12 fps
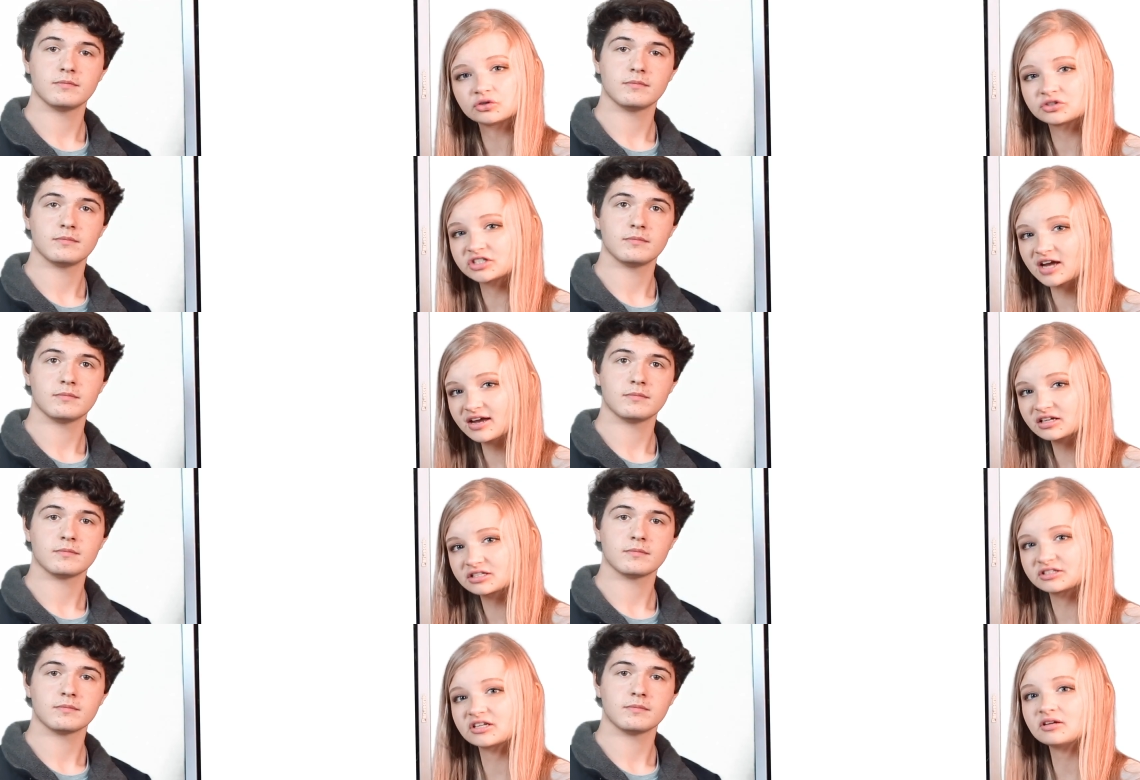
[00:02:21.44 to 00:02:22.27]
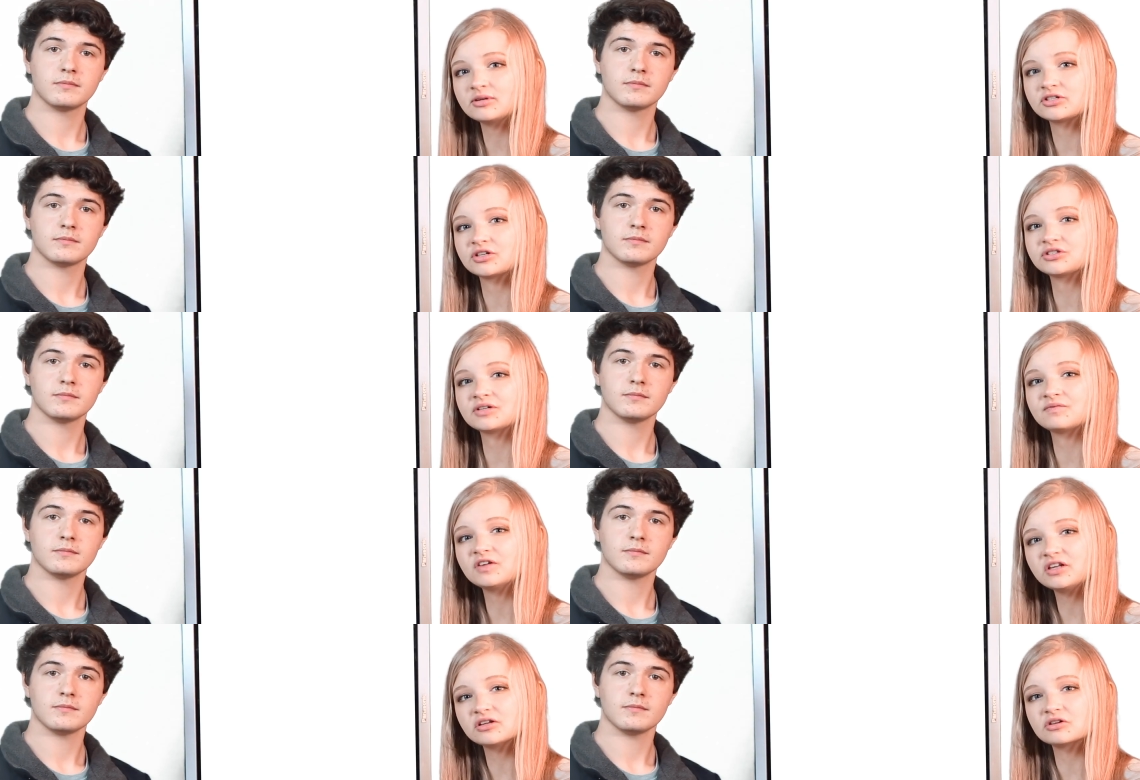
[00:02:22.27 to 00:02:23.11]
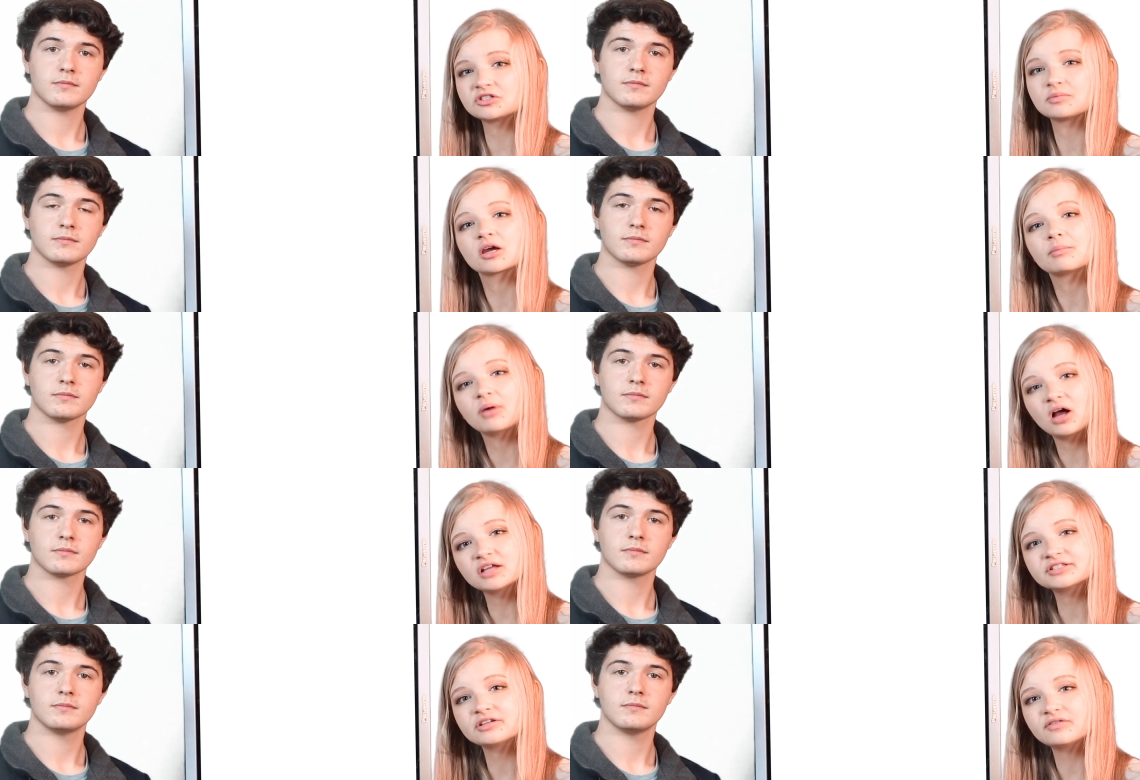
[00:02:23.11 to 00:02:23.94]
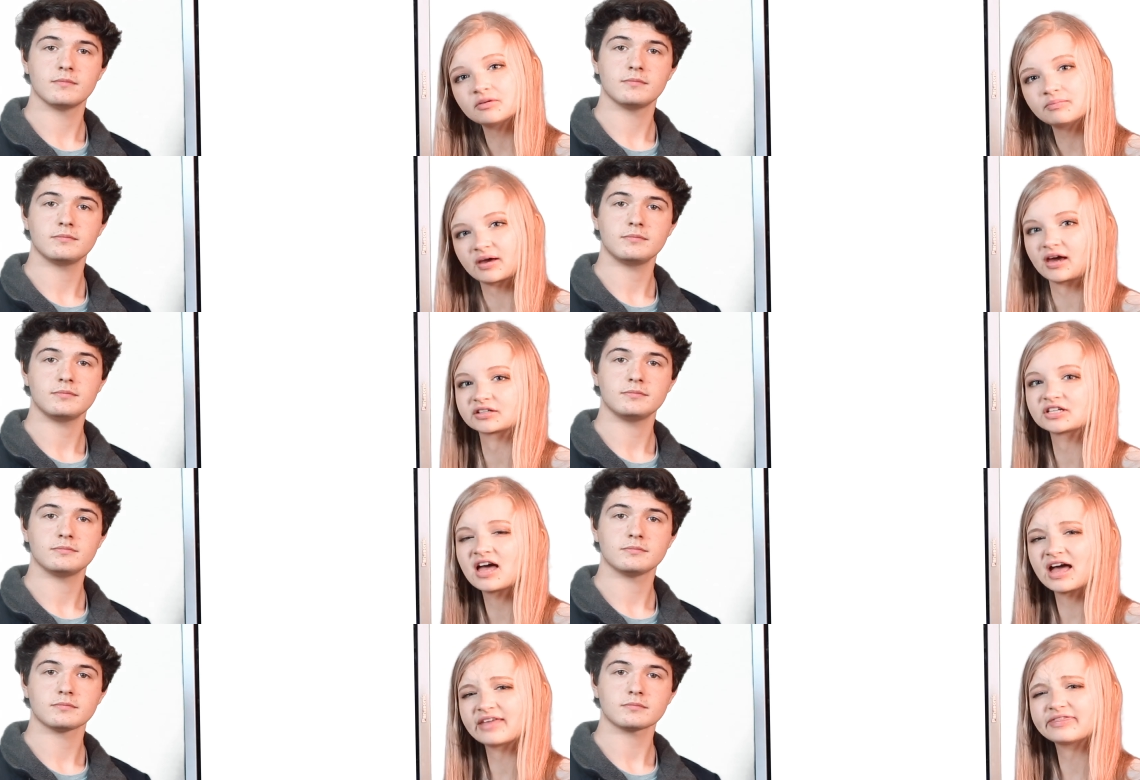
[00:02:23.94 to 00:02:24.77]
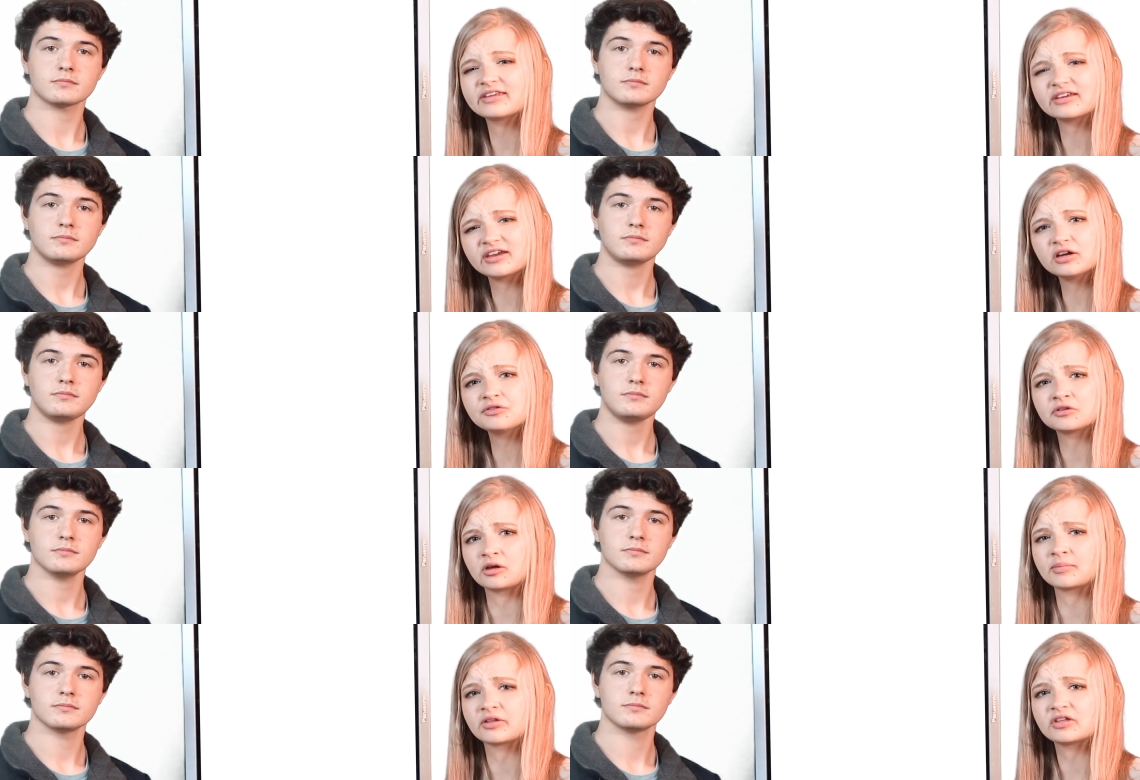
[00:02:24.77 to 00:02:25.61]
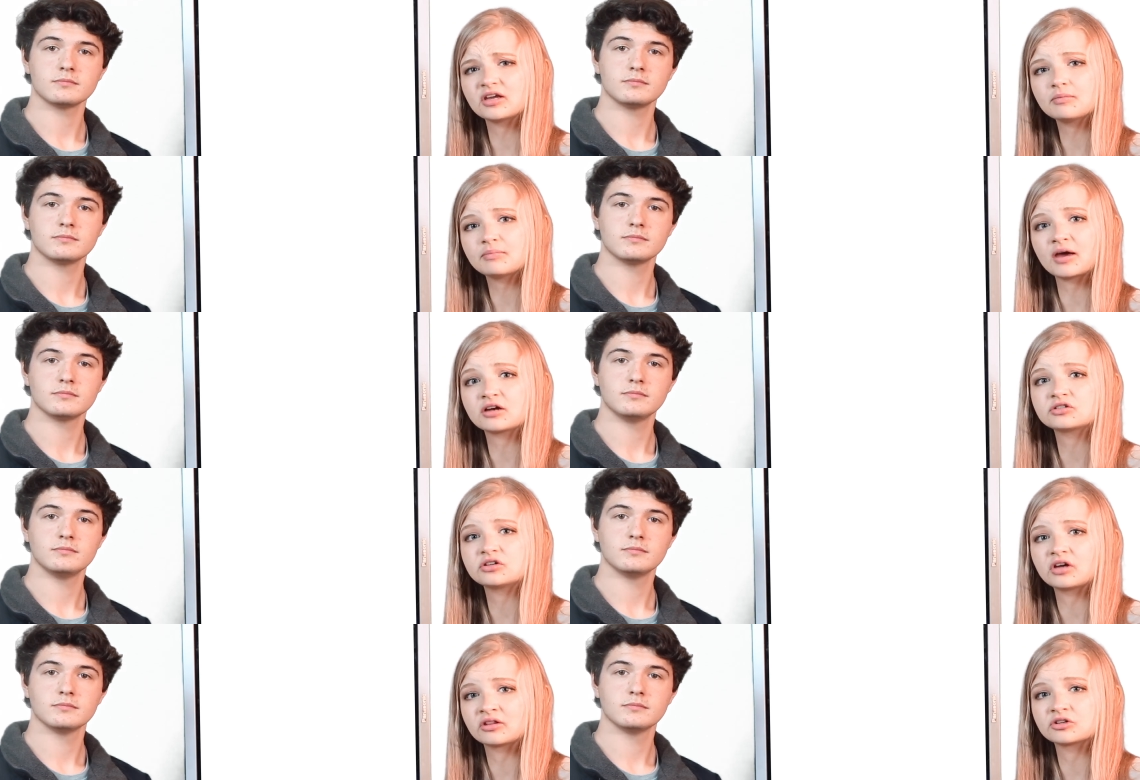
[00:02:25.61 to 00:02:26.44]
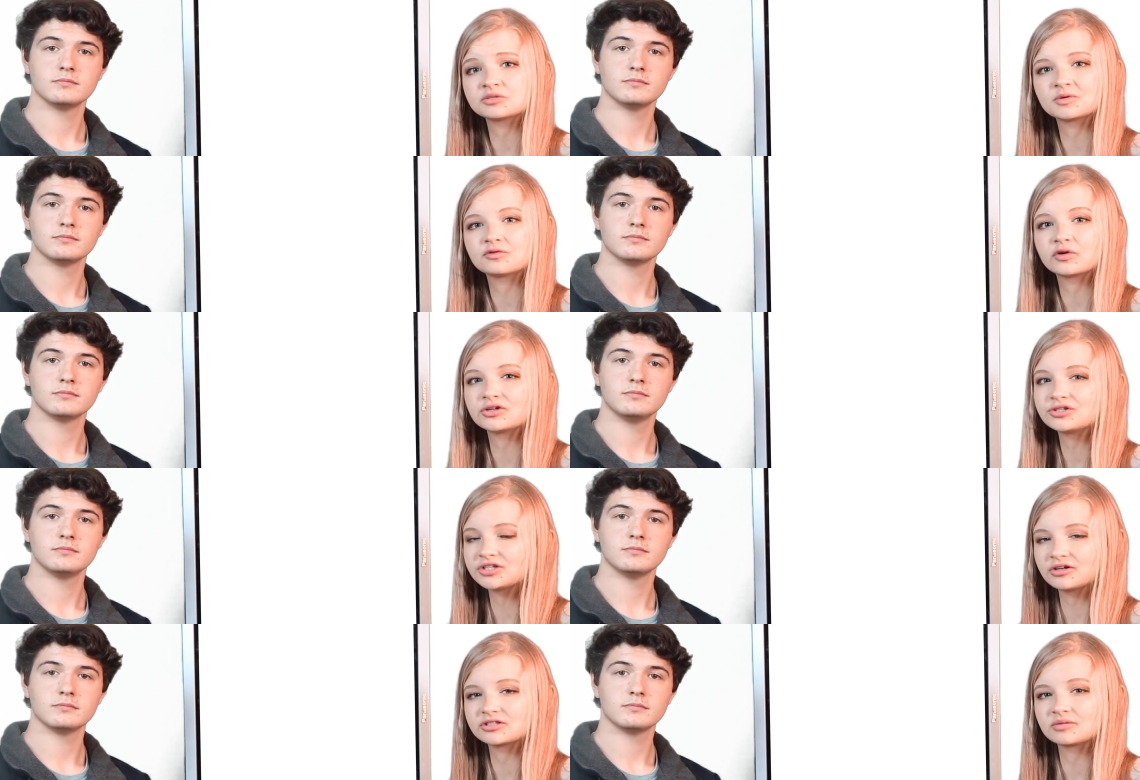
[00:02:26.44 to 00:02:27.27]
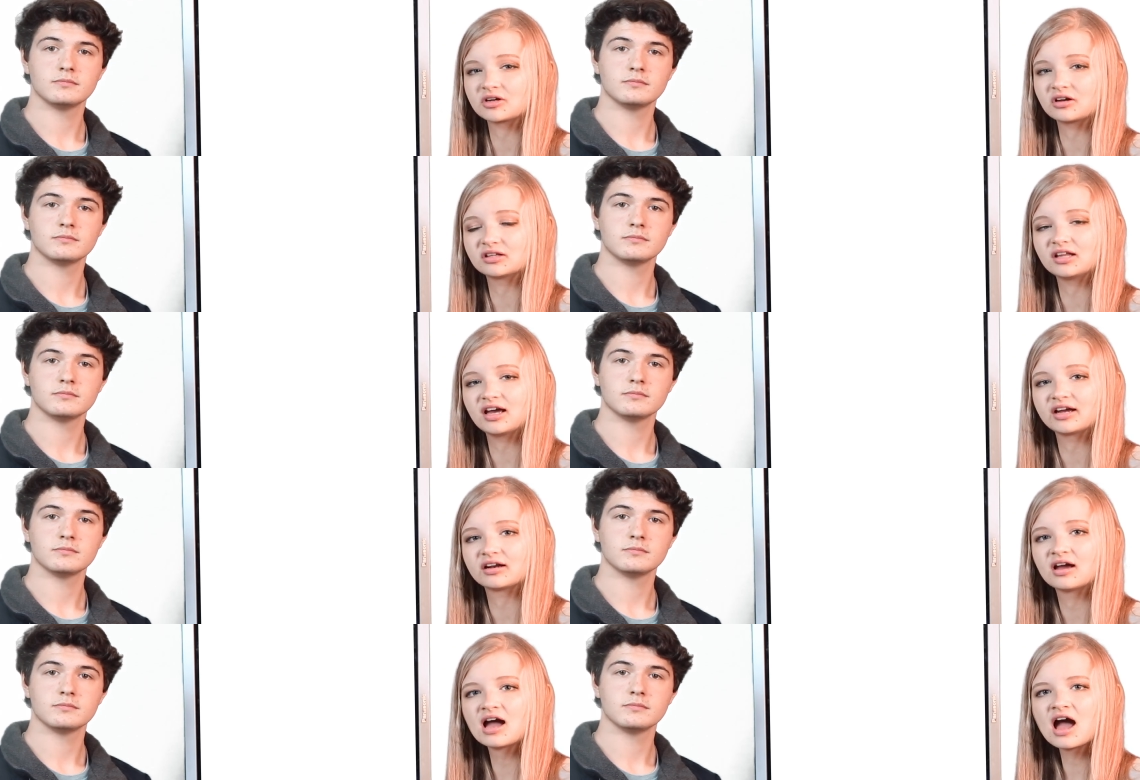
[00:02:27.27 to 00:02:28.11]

Speaker 1: Use text, images, and videos to make a positive impact, and think carefully about the impact on others before you share something online.